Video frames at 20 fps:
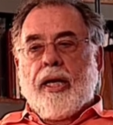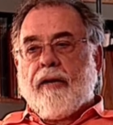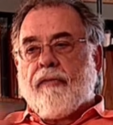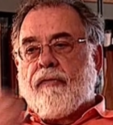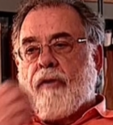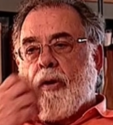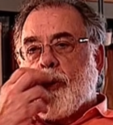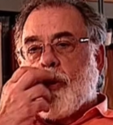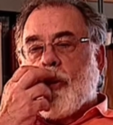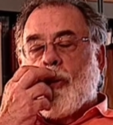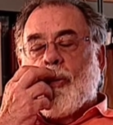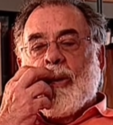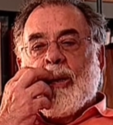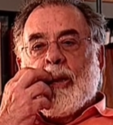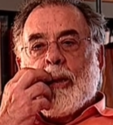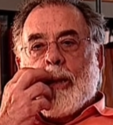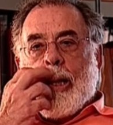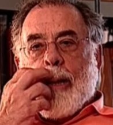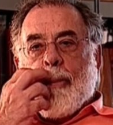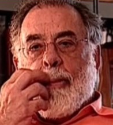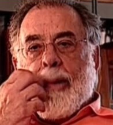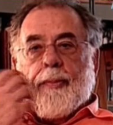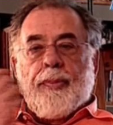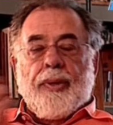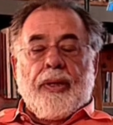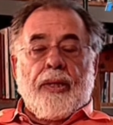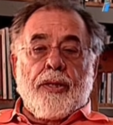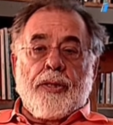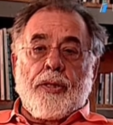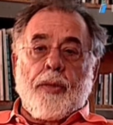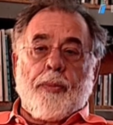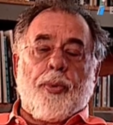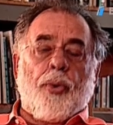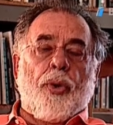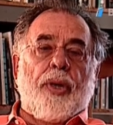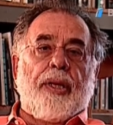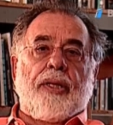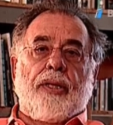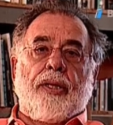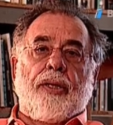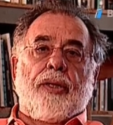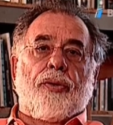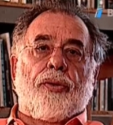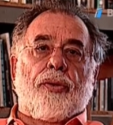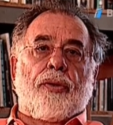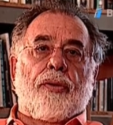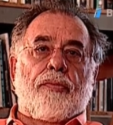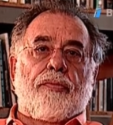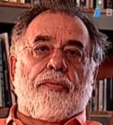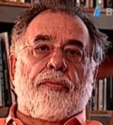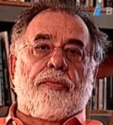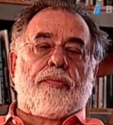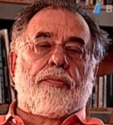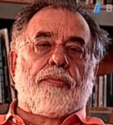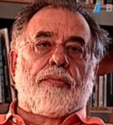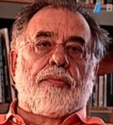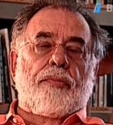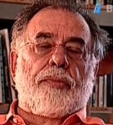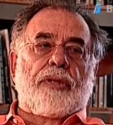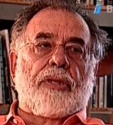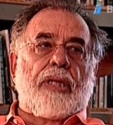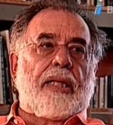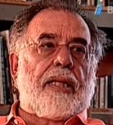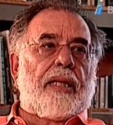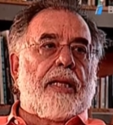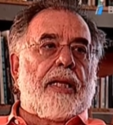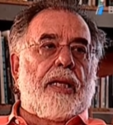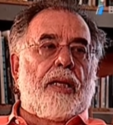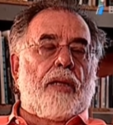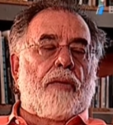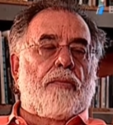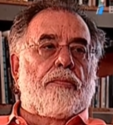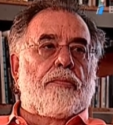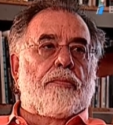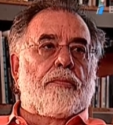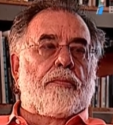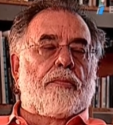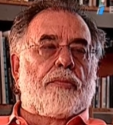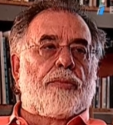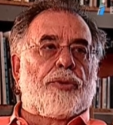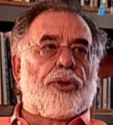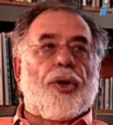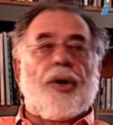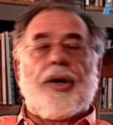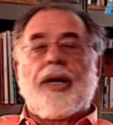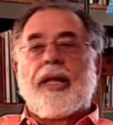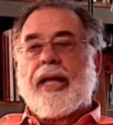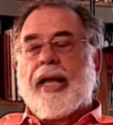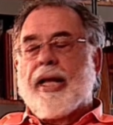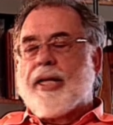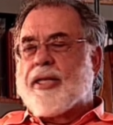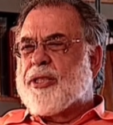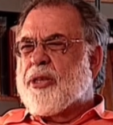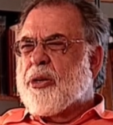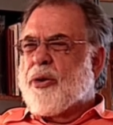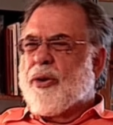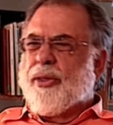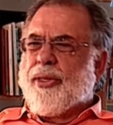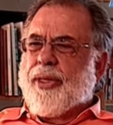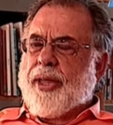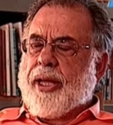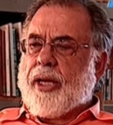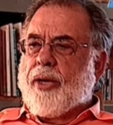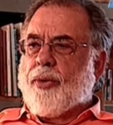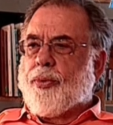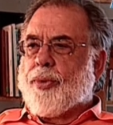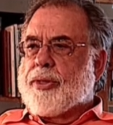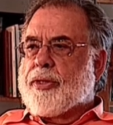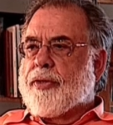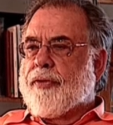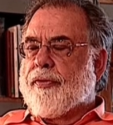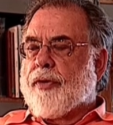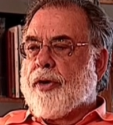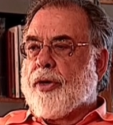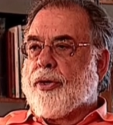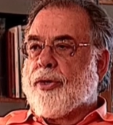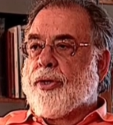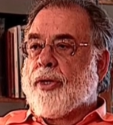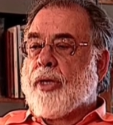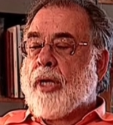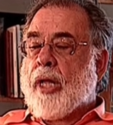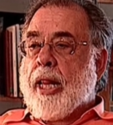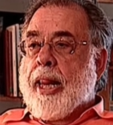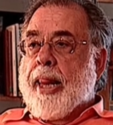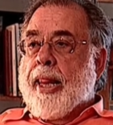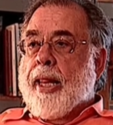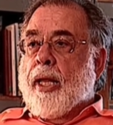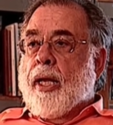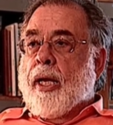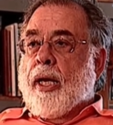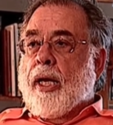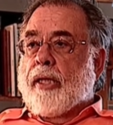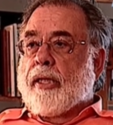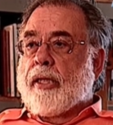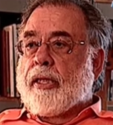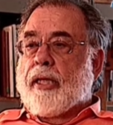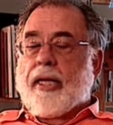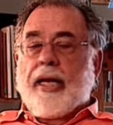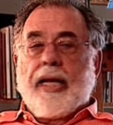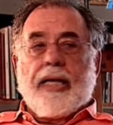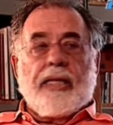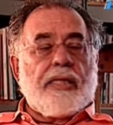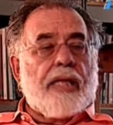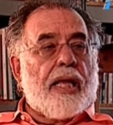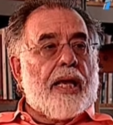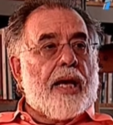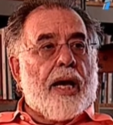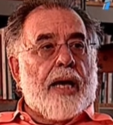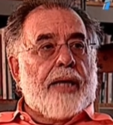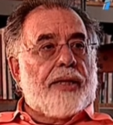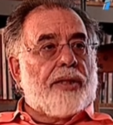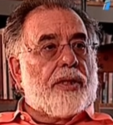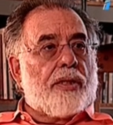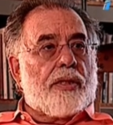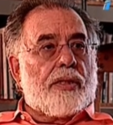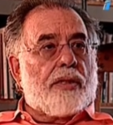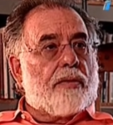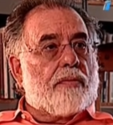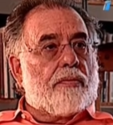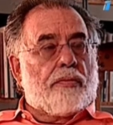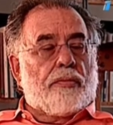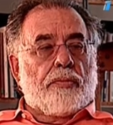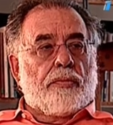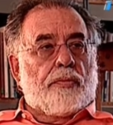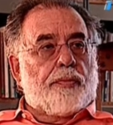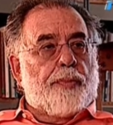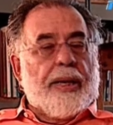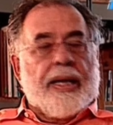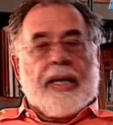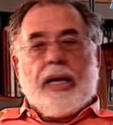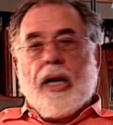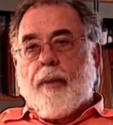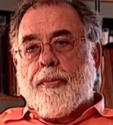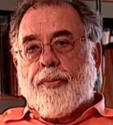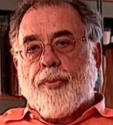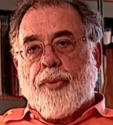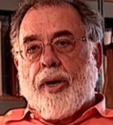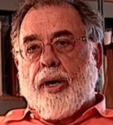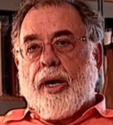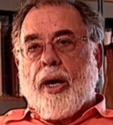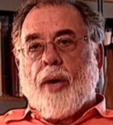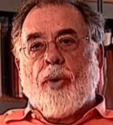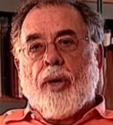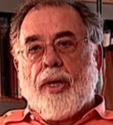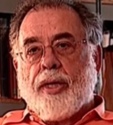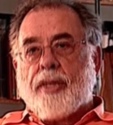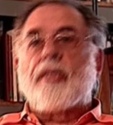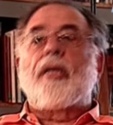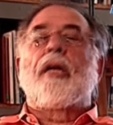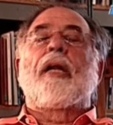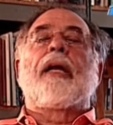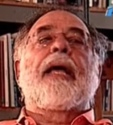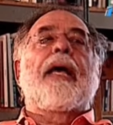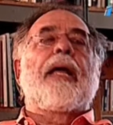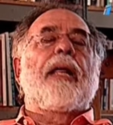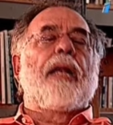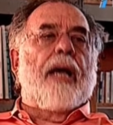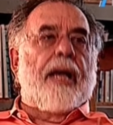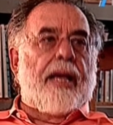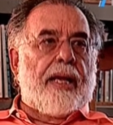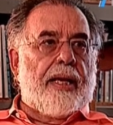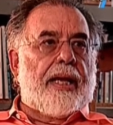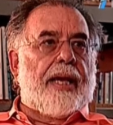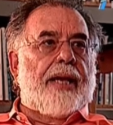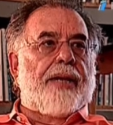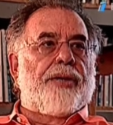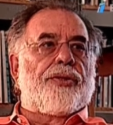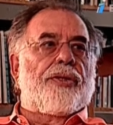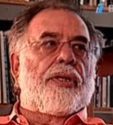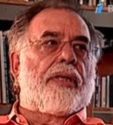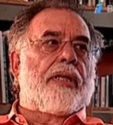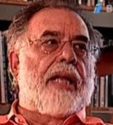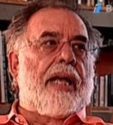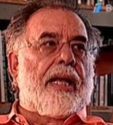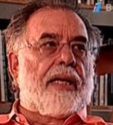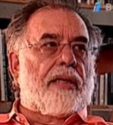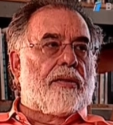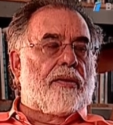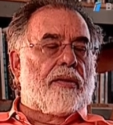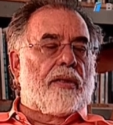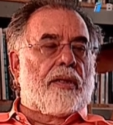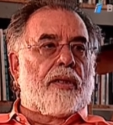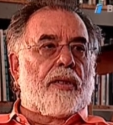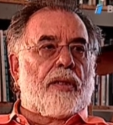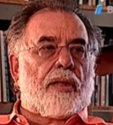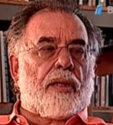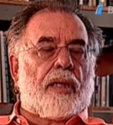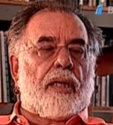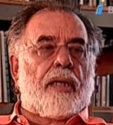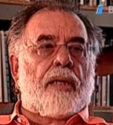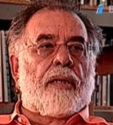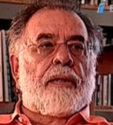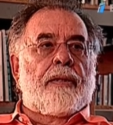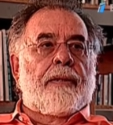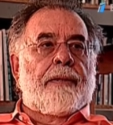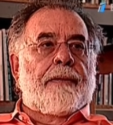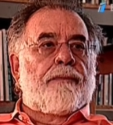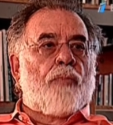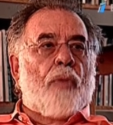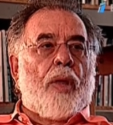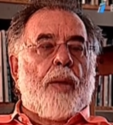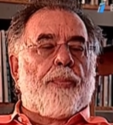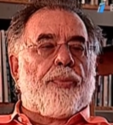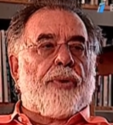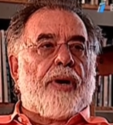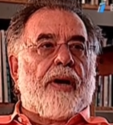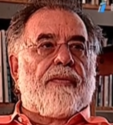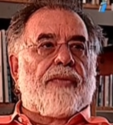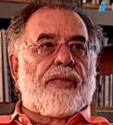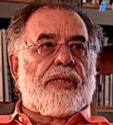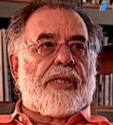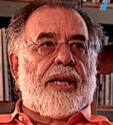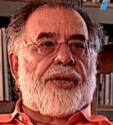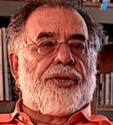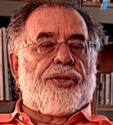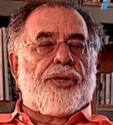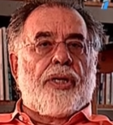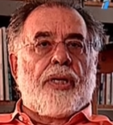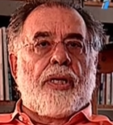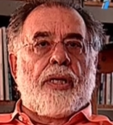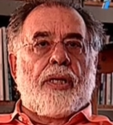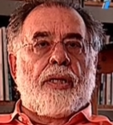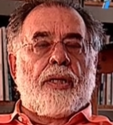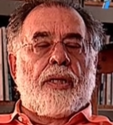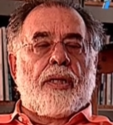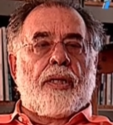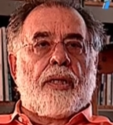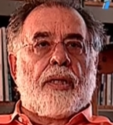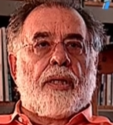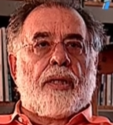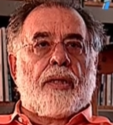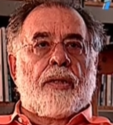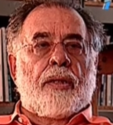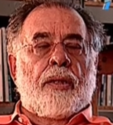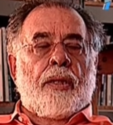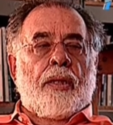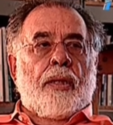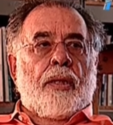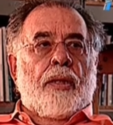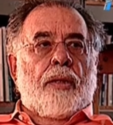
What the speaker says: And if I were to read it, I might be disappointed or suddenly turn against it or think it wasn't very good. And then the next day I just pick up where I was, and again I engage in that little improvisation, and